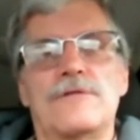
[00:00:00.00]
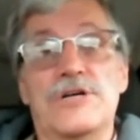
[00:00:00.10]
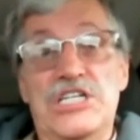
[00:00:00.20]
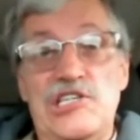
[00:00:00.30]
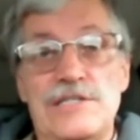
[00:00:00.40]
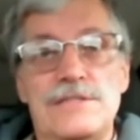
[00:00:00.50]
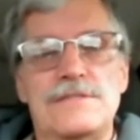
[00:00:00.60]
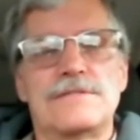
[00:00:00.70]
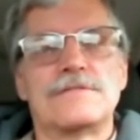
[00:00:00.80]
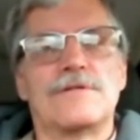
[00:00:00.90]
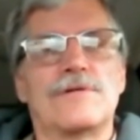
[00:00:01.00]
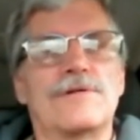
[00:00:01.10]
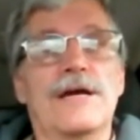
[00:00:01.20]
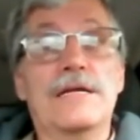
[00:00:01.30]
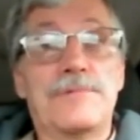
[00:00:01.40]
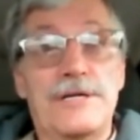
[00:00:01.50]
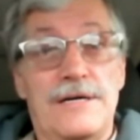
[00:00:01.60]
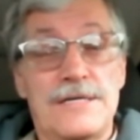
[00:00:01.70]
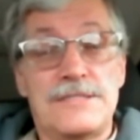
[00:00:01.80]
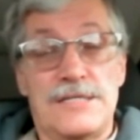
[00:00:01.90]
Christians or anybody
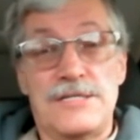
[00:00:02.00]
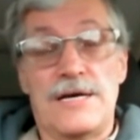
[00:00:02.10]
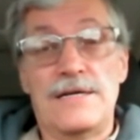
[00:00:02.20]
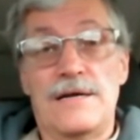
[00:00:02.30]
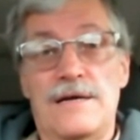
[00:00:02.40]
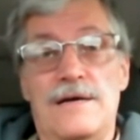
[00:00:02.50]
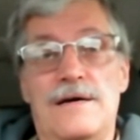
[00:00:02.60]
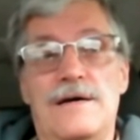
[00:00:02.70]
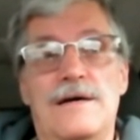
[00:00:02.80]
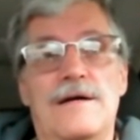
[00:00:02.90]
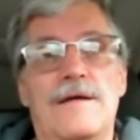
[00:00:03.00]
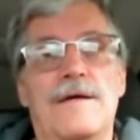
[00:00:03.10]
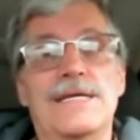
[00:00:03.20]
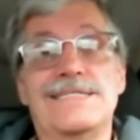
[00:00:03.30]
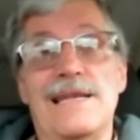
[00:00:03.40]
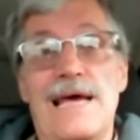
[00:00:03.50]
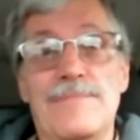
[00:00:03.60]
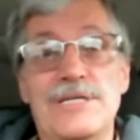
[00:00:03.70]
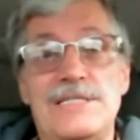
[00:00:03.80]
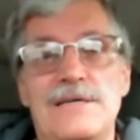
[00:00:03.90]
else that's not uh, an
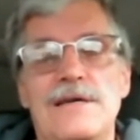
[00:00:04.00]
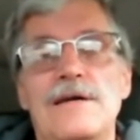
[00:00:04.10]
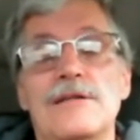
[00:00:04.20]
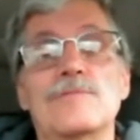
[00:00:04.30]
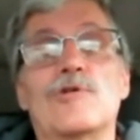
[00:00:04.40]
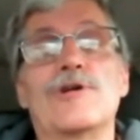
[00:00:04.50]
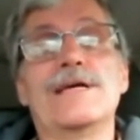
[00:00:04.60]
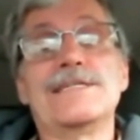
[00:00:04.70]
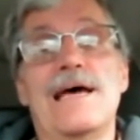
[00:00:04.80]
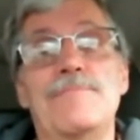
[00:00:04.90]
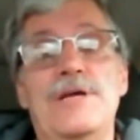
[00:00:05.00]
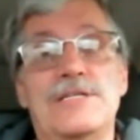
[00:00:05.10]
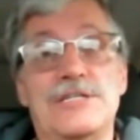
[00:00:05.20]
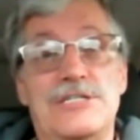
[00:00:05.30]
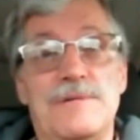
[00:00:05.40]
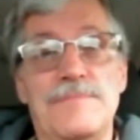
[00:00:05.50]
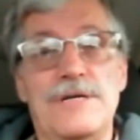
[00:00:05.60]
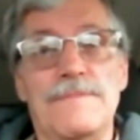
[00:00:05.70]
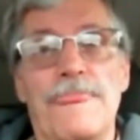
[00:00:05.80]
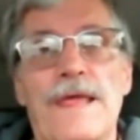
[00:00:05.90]
Islamist. And the word Islam means to
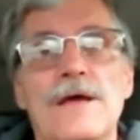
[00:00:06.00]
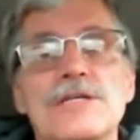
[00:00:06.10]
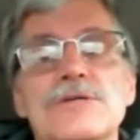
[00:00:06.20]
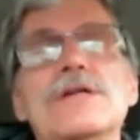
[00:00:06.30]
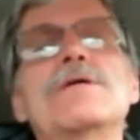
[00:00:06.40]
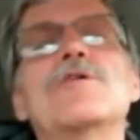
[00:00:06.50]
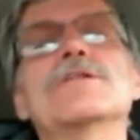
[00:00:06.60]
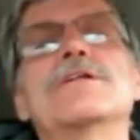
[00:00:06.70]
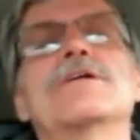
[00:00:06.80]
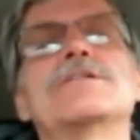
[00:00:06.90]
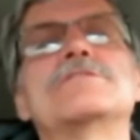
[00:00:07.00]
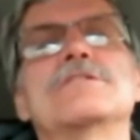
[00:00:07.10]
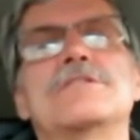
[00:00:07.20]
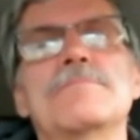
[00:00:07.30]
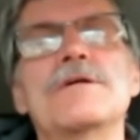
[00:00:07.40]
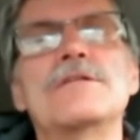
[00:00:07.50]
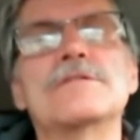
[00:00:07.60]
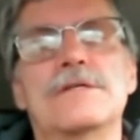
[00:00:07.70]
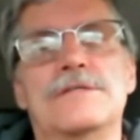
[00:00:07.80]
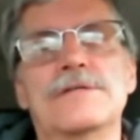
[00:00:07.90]
submit. So anyone that doesn't submit
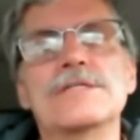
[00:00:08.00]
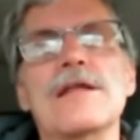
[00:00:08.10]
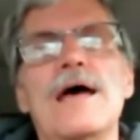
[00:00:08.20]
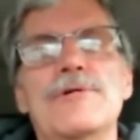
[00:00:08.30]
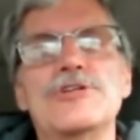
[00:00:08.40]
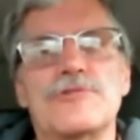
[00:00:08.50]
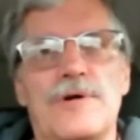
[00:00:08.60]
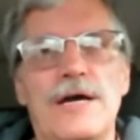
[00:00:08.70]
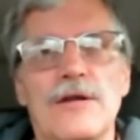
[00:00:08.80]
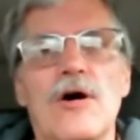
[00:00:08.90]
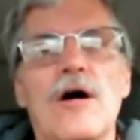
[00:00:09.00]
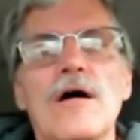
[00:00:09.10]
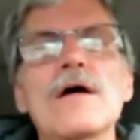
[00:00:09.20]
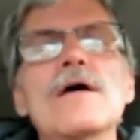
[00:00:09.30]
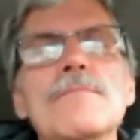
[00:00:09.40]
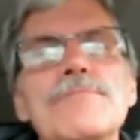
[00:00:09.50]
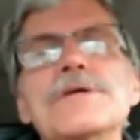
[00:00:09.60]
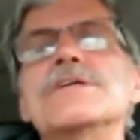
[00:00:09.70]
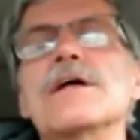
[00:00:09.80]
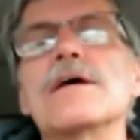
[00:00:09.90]
to, to Islam and Sharia law,
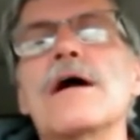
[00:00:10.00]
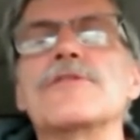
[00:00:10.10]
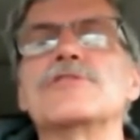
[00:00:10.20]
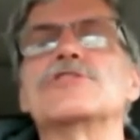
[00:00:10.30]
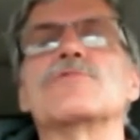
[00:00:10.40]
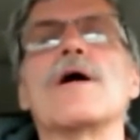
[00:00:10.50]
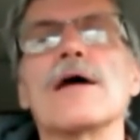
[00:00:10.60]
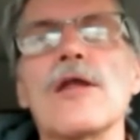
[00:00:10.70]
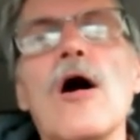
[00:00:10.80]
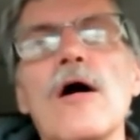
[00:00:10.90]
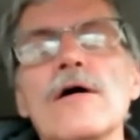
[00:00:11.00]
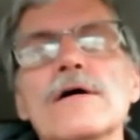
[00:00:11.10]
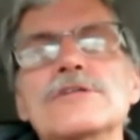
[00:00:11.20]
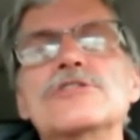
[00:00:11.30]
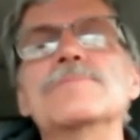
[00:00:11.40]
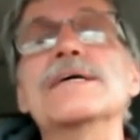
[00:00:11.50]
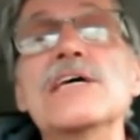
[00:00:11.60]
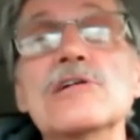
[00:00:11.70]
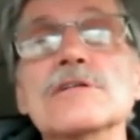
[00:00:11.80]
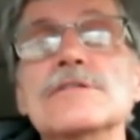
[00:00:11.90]
basically under Sharia law, is to be
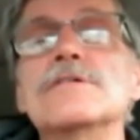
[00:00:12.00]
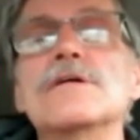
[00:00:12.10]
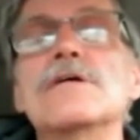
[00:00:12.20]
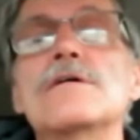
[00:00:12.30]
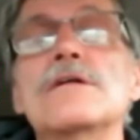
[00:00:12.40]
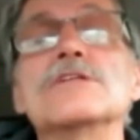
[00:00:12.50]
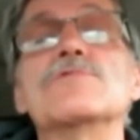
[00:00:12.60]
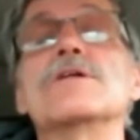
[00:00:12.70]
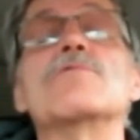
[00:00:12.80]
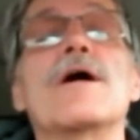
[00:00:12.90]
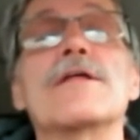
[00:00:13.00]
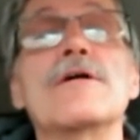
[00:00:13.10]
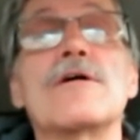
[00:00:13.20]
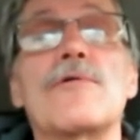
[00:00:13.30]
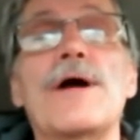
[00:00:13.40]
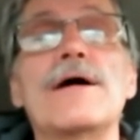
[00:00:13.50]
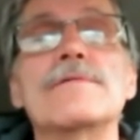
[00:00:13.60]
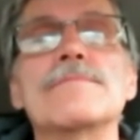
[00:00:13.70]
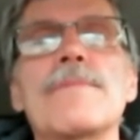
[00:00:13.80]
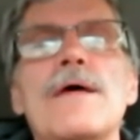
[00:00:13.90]
killed. And it's written right in the Quran.